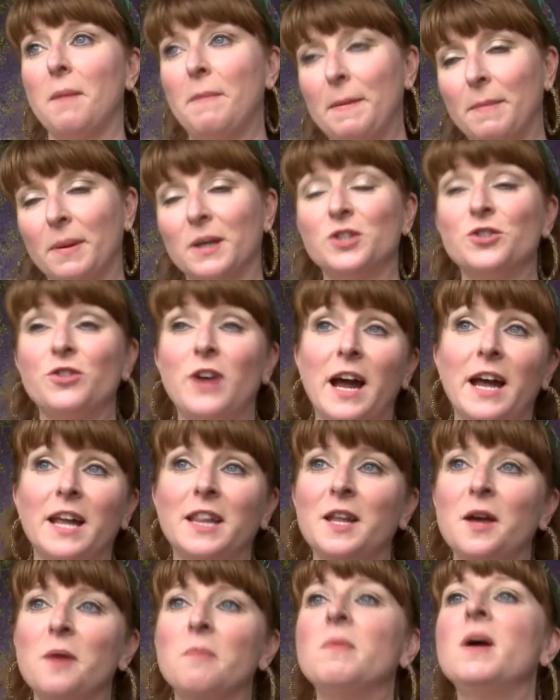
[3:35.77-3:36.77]
People are trying
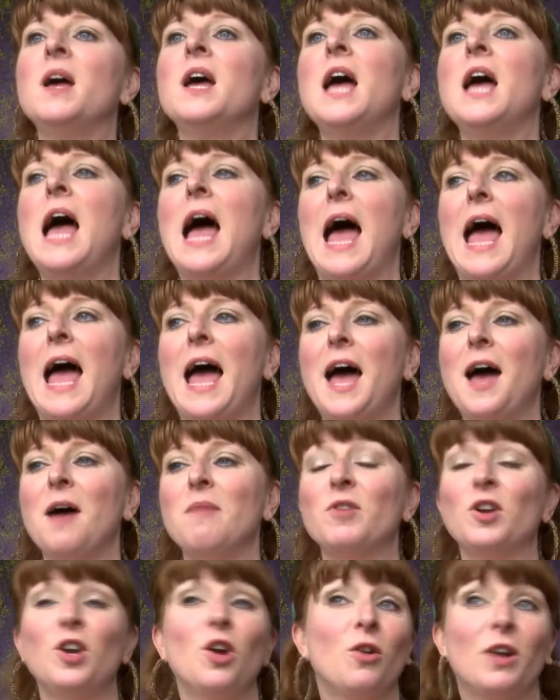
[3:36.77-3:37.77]
them, and um,
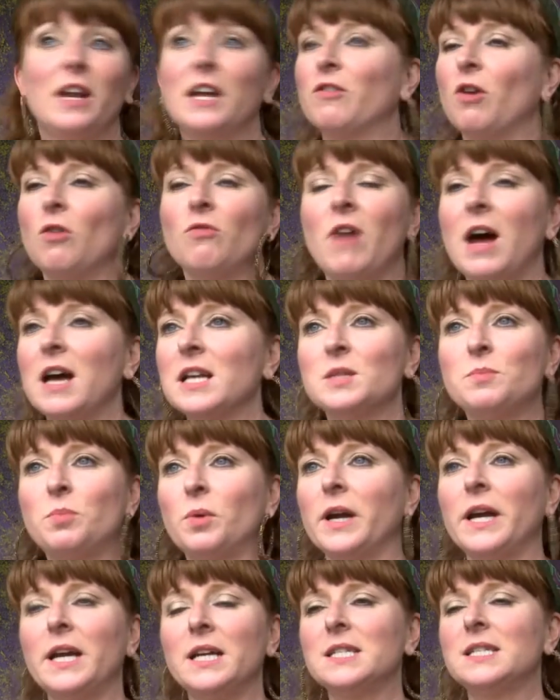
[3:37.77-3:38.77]
they're locally grown
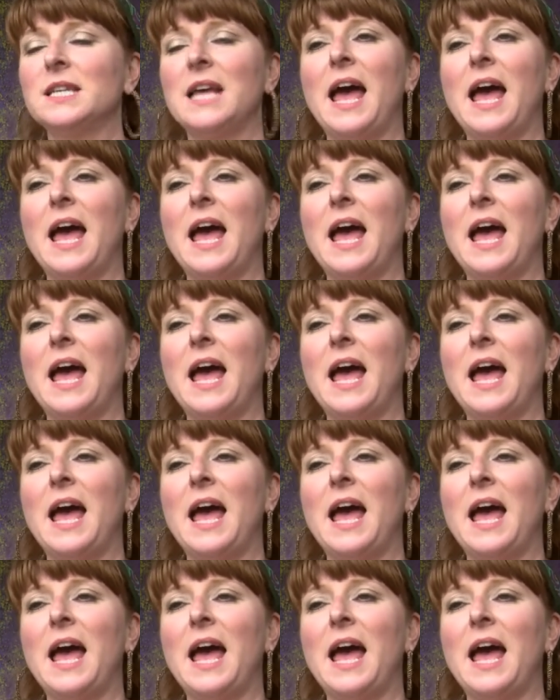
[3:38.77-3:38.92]
raspberries,